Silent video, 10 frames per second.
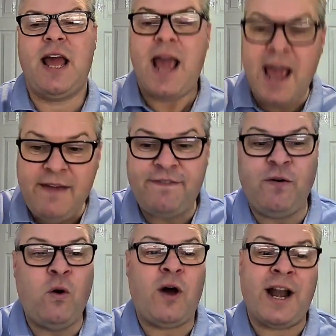He
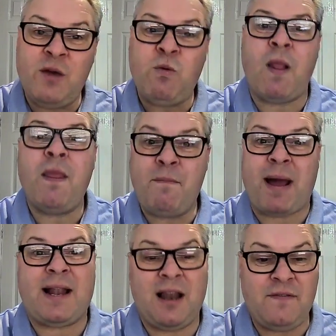fought and he won the
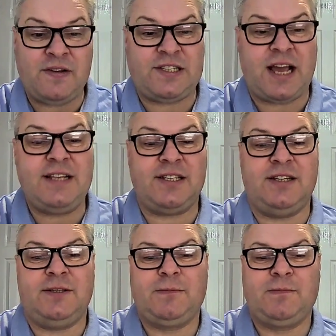battle over Satan,